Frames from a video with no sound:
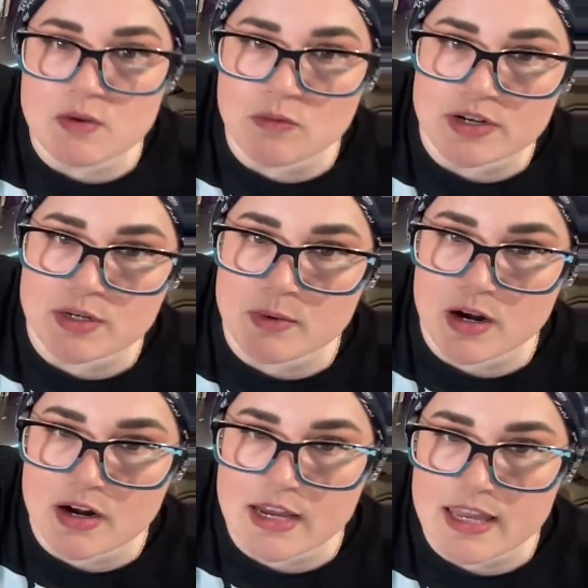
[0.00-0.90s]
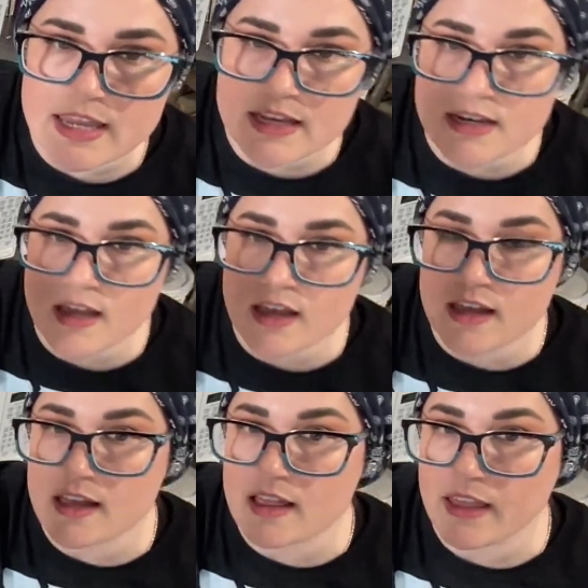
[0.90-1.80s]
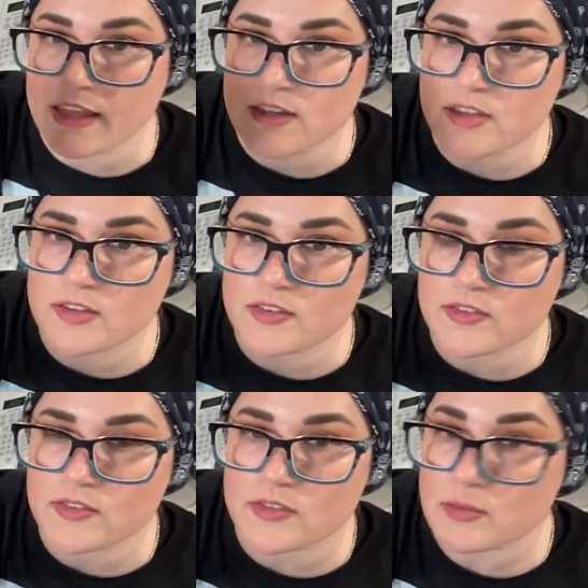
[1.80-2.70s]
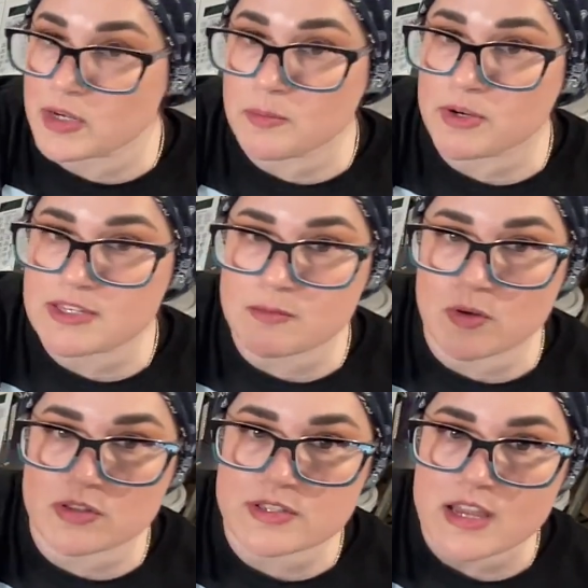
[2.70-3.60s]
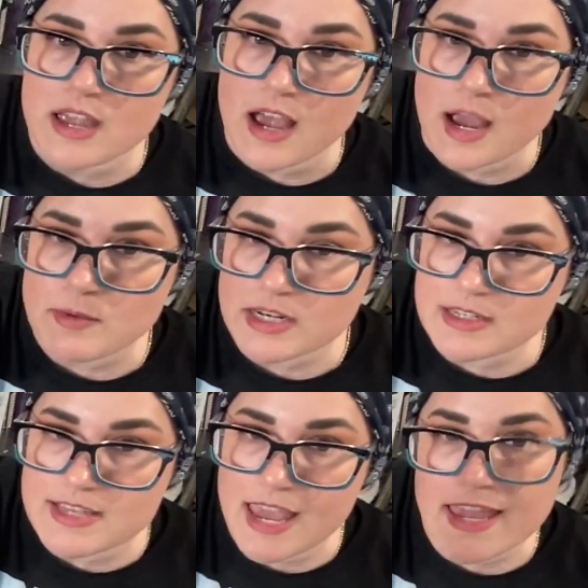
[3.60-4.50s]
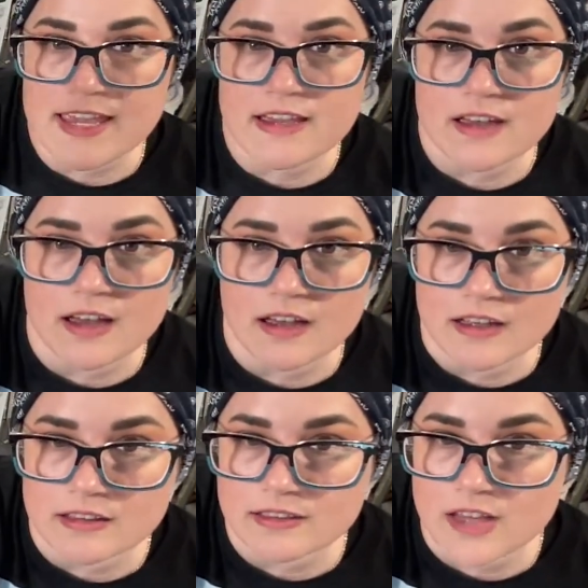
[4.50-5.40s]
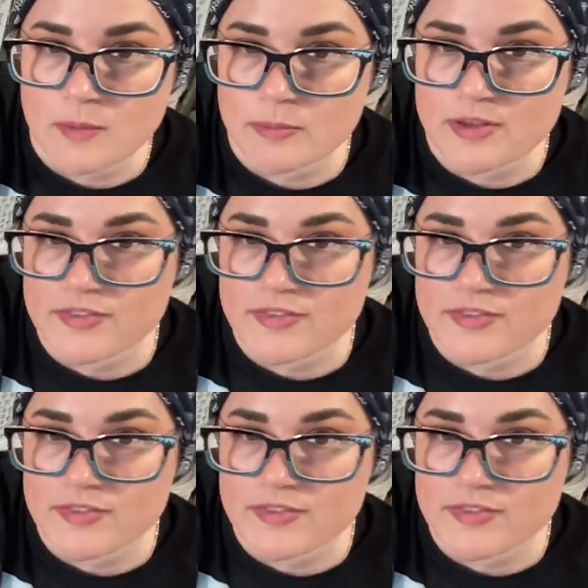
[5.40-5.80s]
Wonder Bar in like 3D printed molds, I'm gonna take a lump of